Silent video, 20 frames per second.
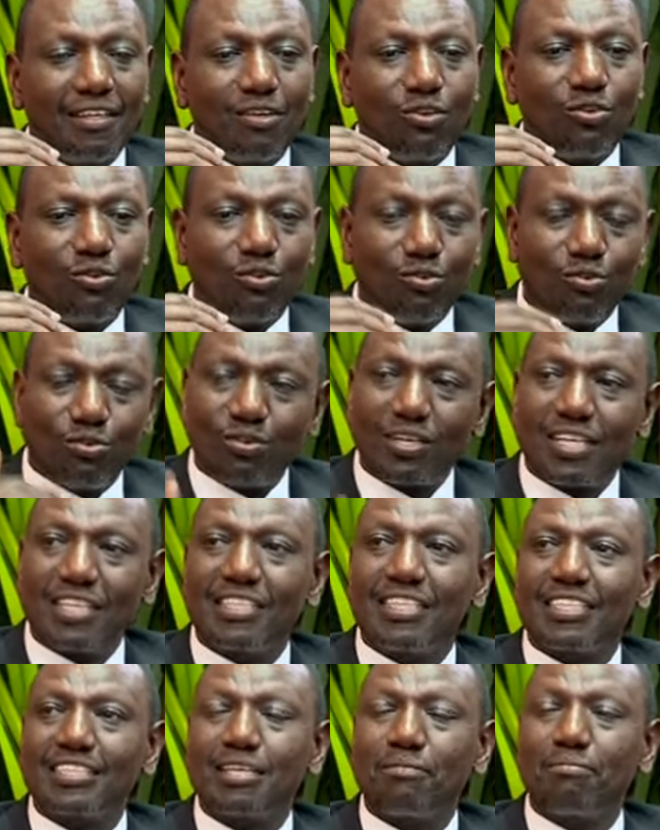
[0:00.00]
Uhuru
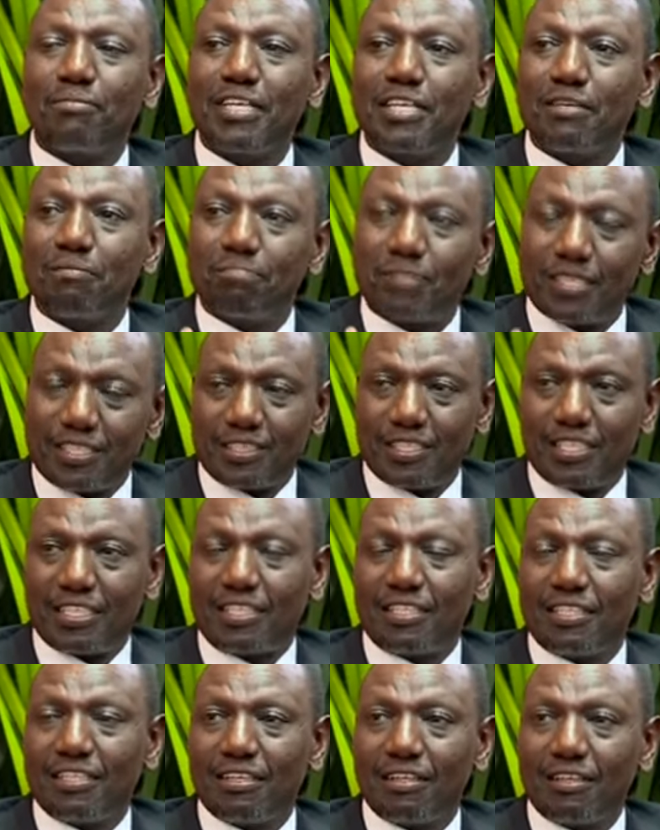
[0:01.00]
Kenyatta being
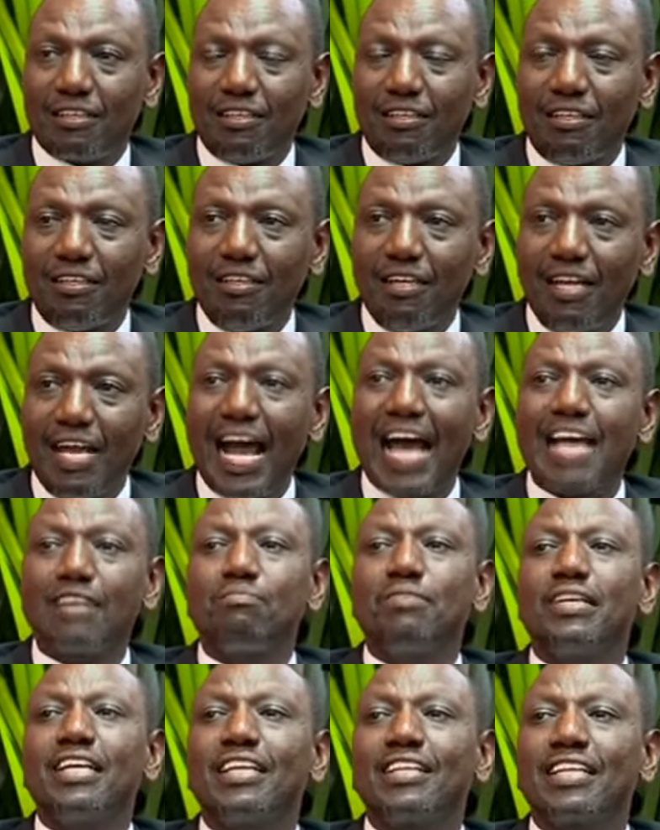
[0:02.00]
president
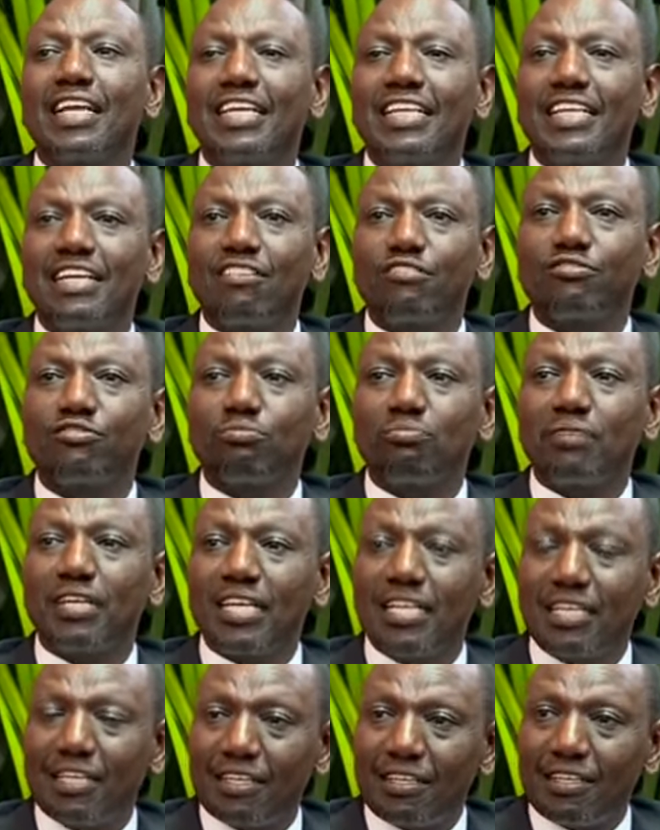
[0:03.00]
and being the leader of
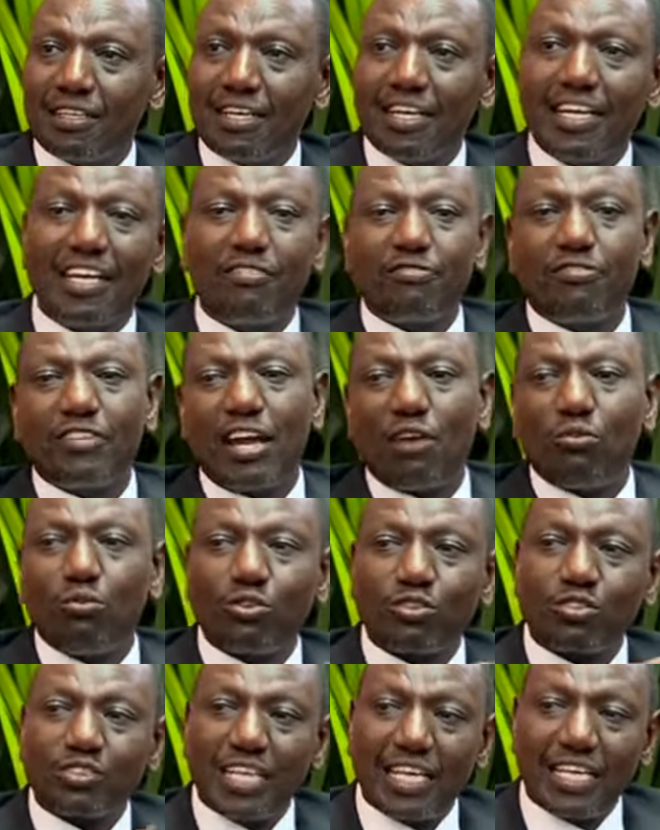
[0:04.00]
Jubilee, if there
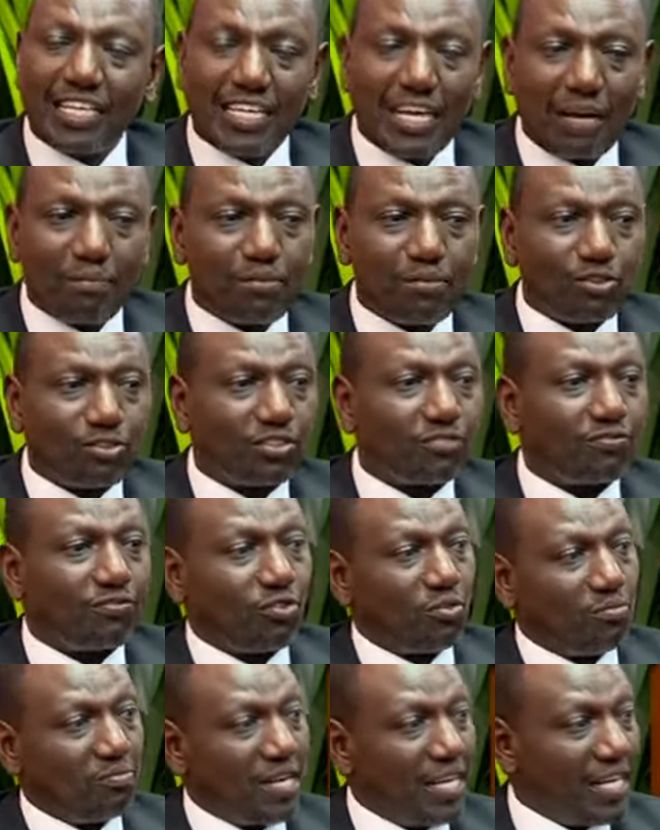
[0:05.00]
was any approach
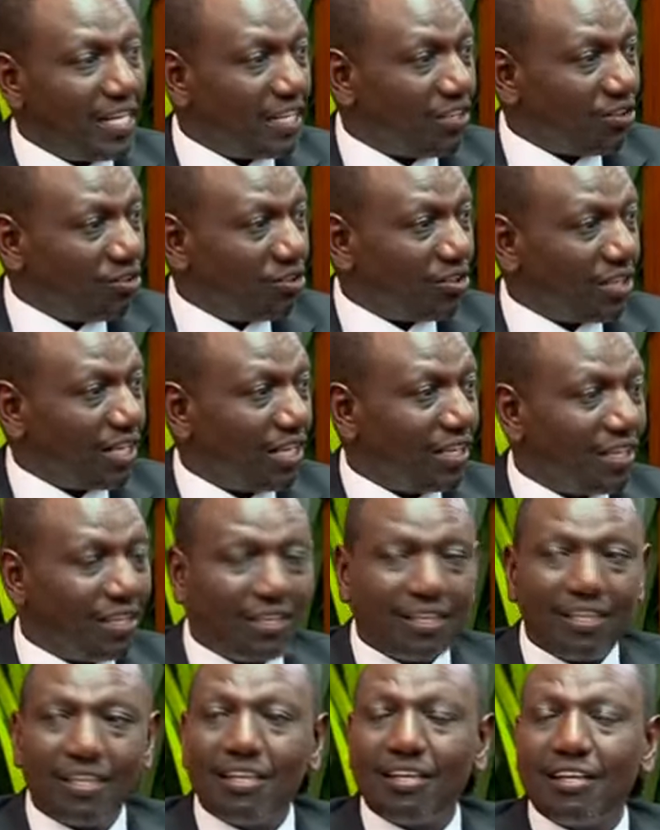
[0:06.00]
from any corner,
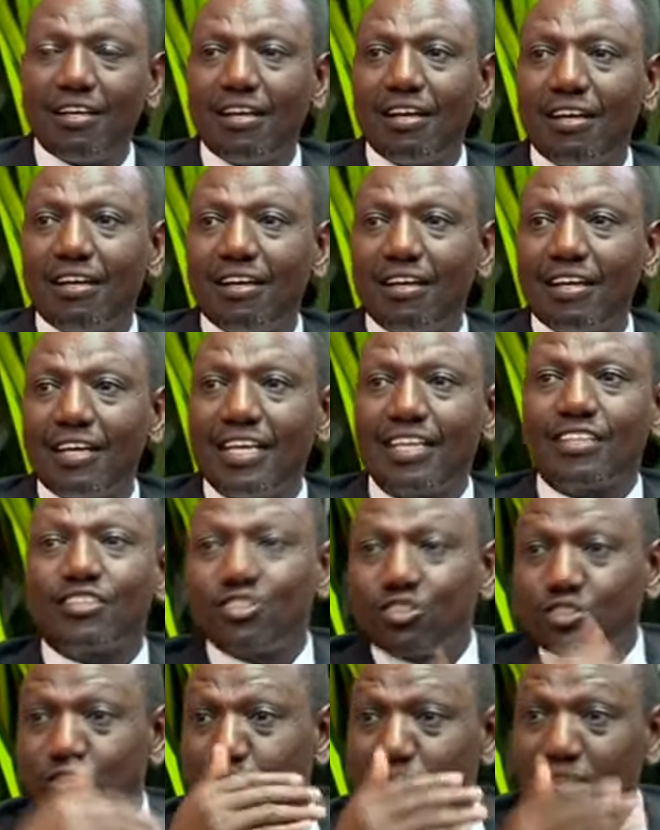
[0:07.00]

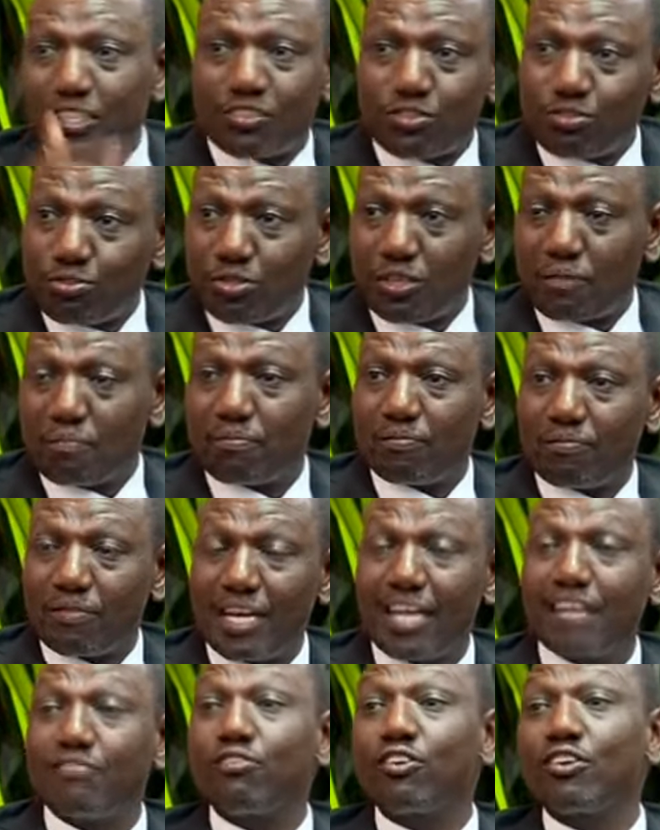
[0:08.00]
it should be through him.
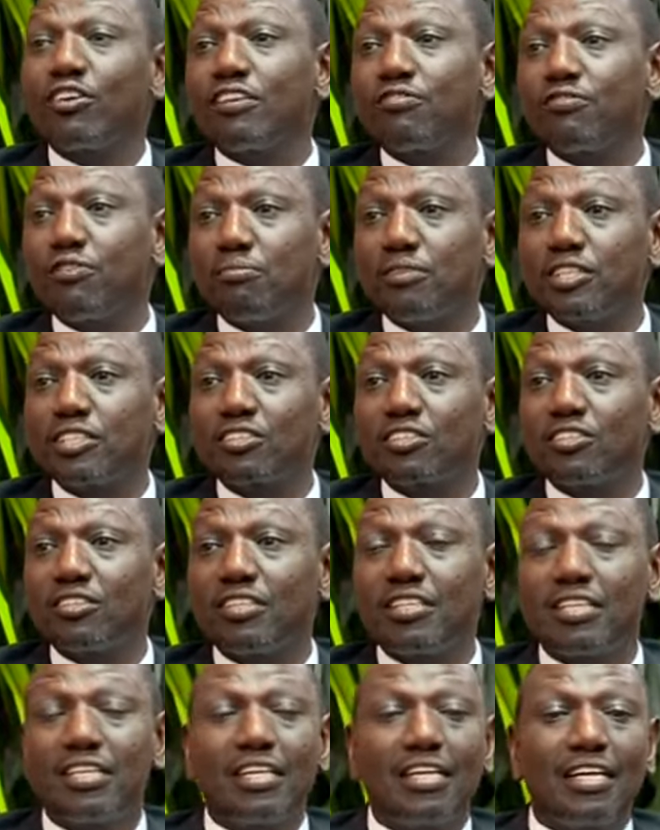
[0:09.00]
And for your
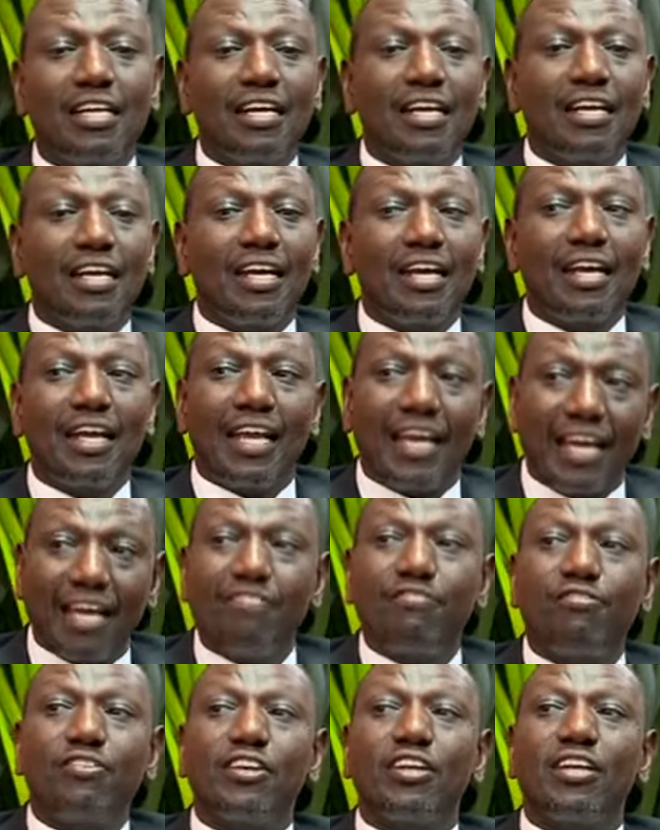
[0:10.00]
information,
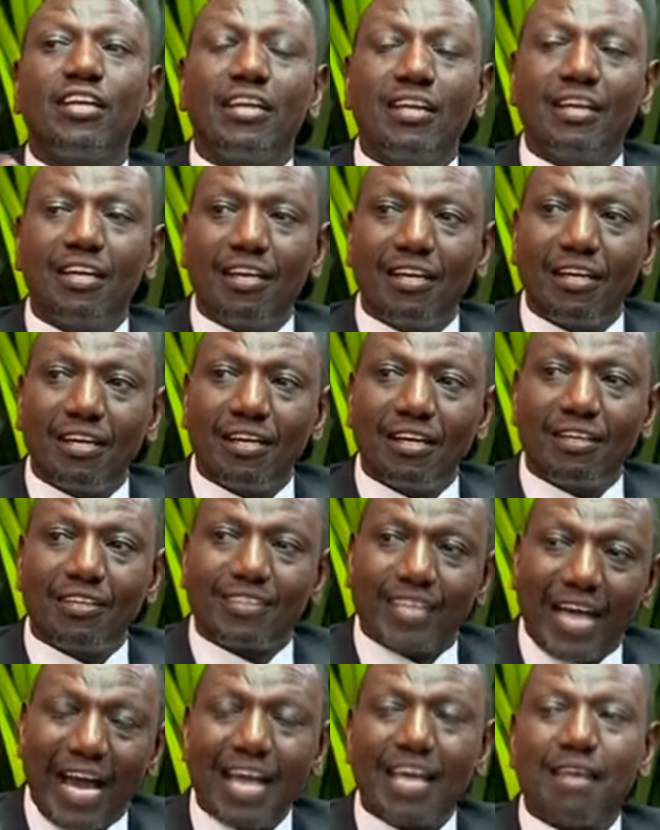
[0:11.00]
every
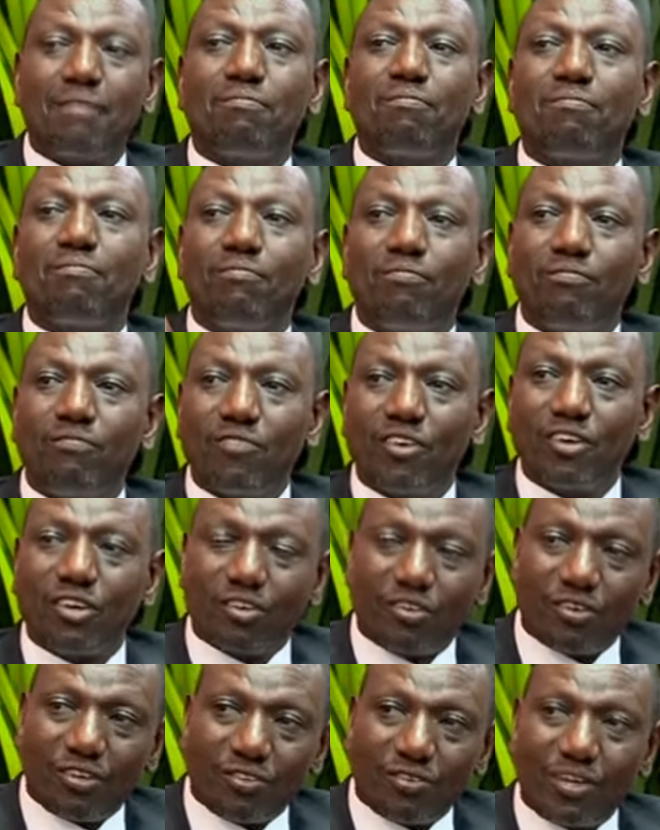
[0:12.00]
time
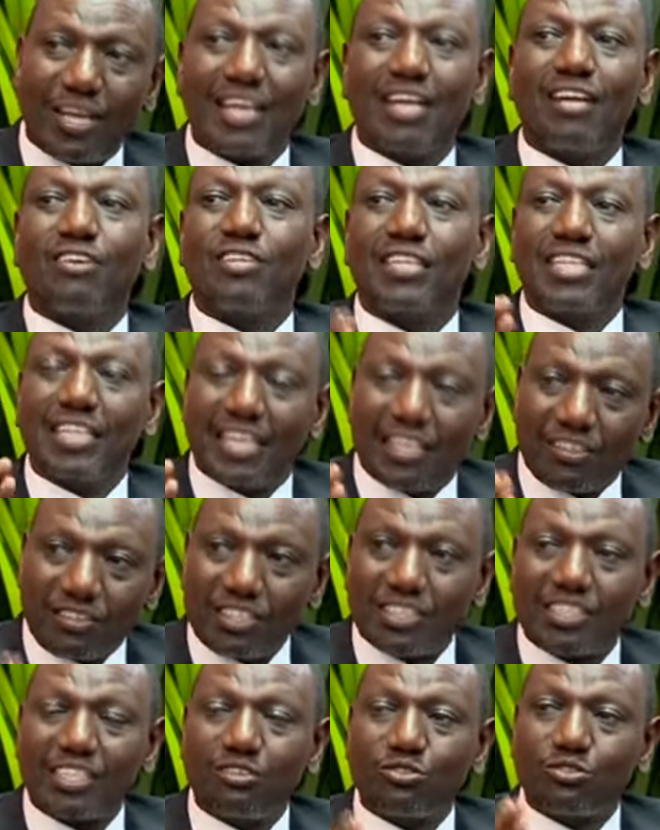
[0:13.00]
Raila Odinga
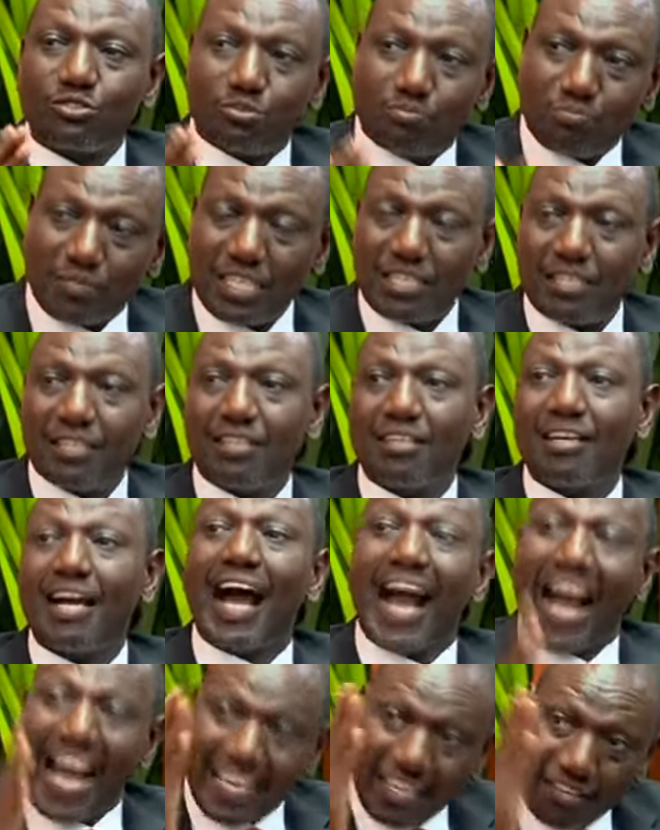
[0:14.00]
reached out to me,
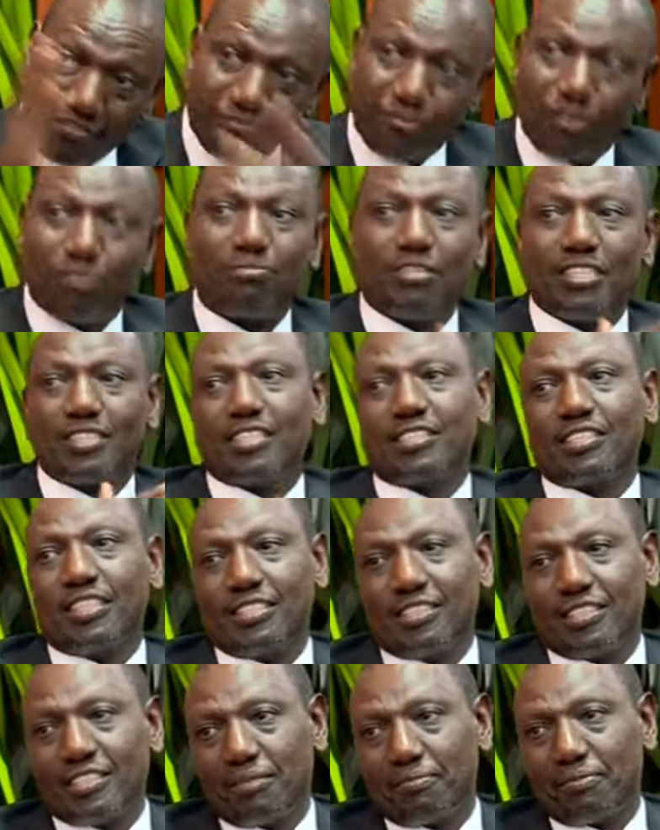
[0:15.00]
I informed his
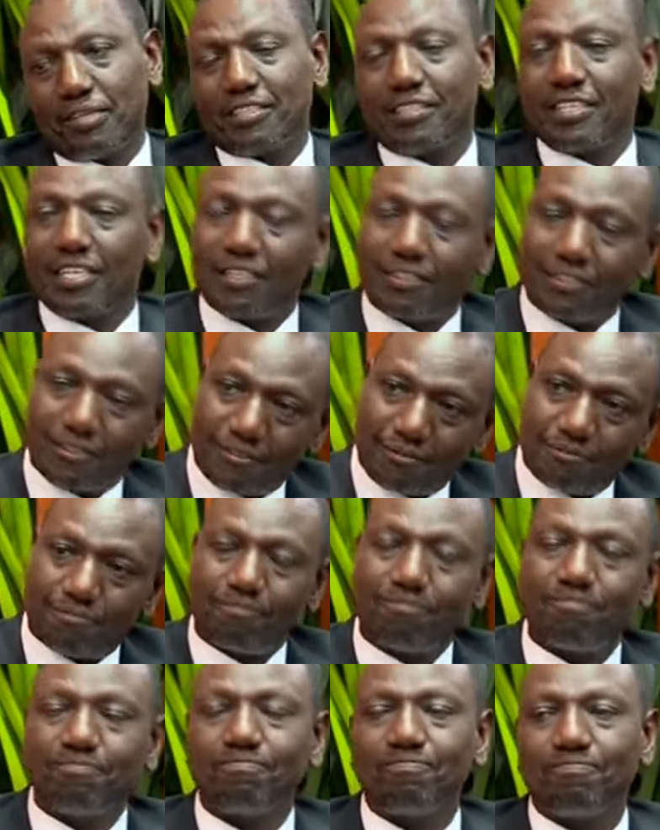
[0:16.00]
excellency. You'll tell your boss. Okay.
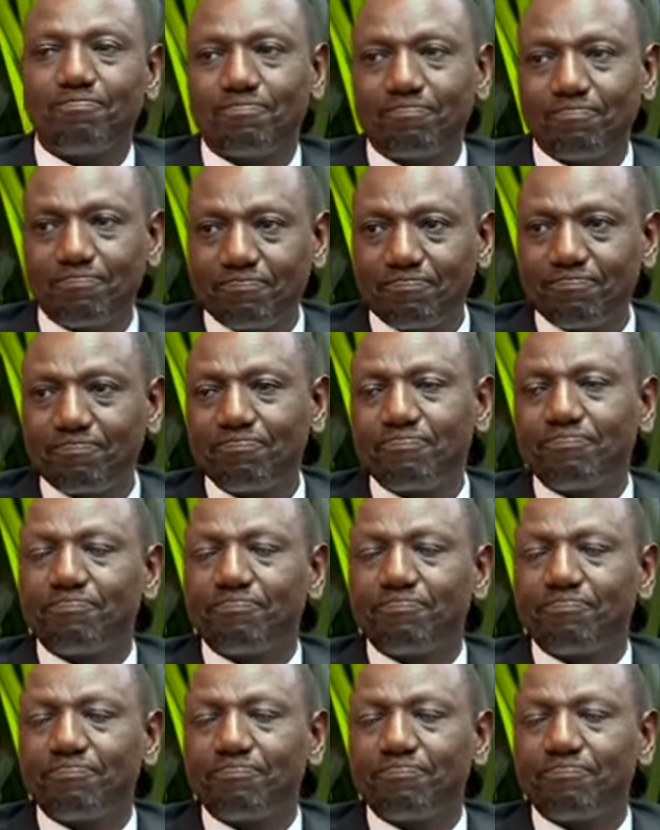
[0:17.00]
All right.